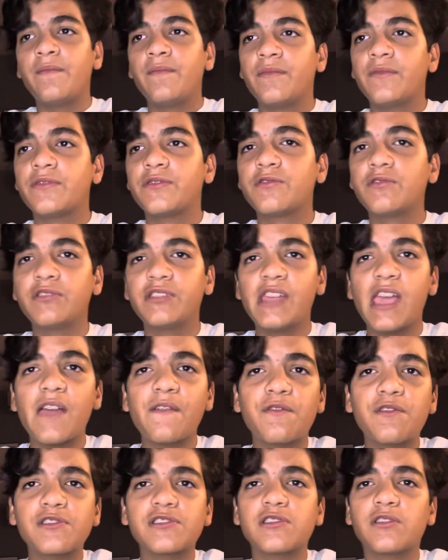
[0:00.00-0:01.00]
Through the
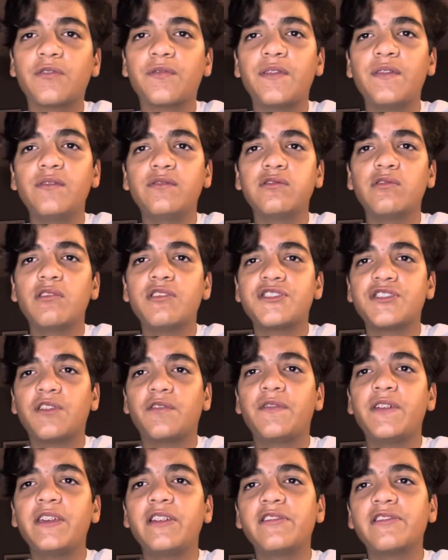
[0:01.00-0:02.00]
efforts of influential
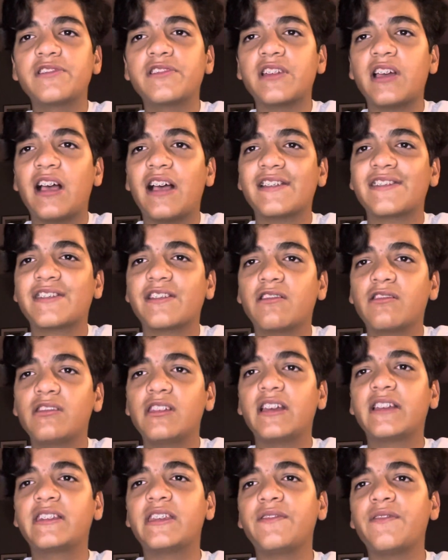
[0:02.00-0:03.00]
figures as the
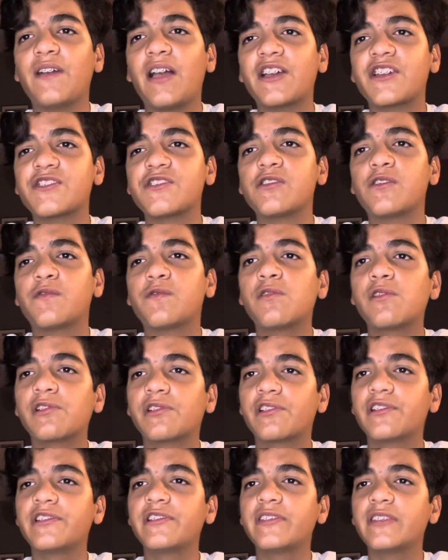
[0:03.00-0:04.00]
collective action of
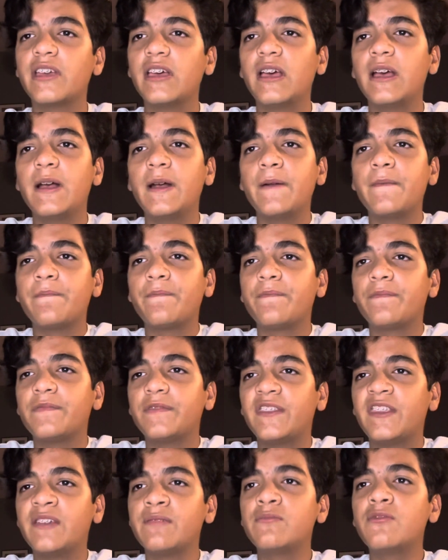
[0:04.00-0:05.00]
workers,
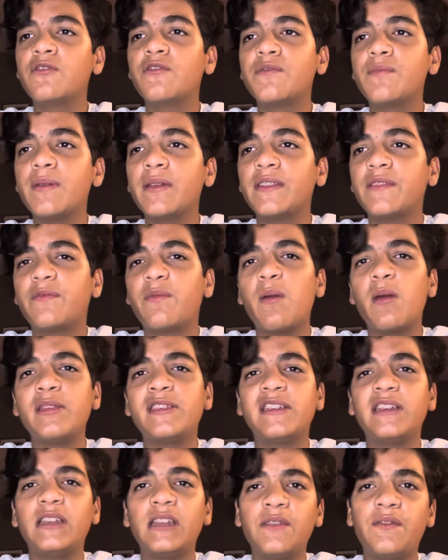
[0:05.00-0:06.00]
the movement made
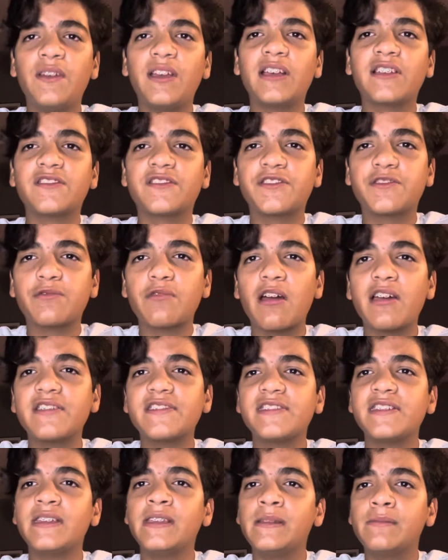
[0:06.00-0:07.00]
significant
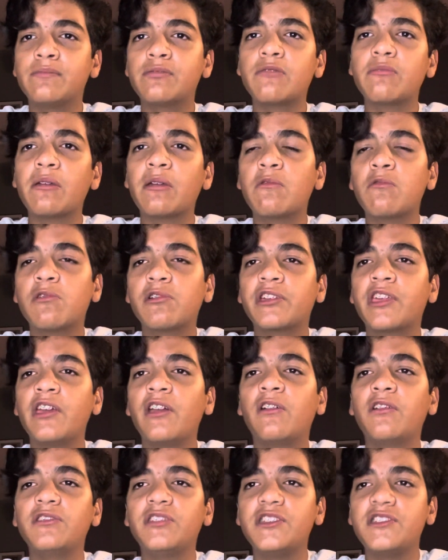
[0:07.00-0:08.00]
strides in improving working
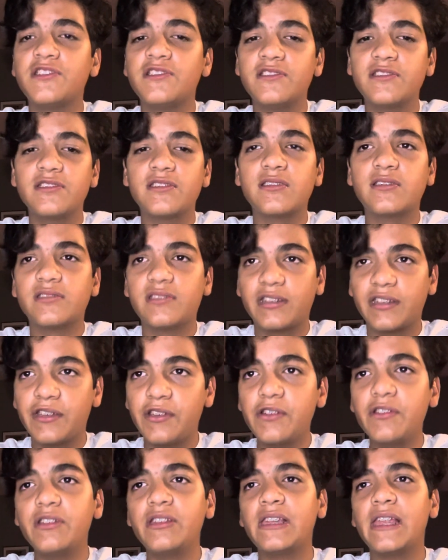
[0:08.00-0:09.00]
conditions,
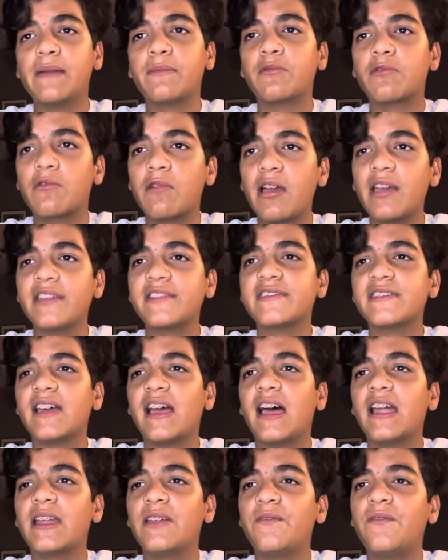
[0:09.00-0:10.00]
securing labor rights,
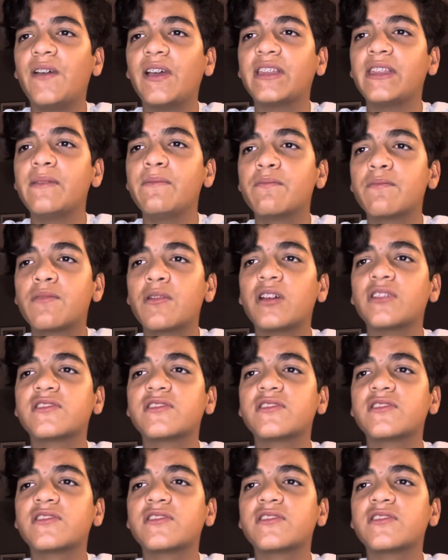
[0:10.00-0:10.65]
and effecting broad